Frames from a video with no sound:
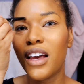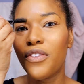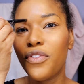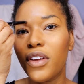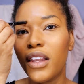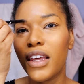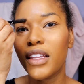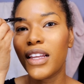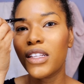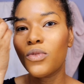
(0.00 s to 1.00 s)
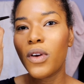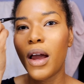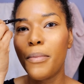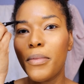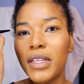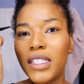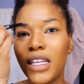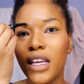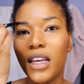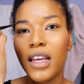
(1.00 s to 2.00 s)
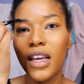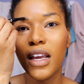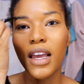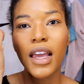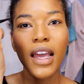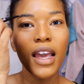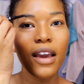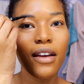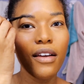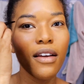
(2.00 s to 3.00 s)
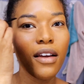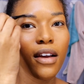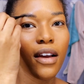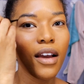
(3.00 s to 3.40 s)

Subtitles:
I feel like that's where I'm missing hair.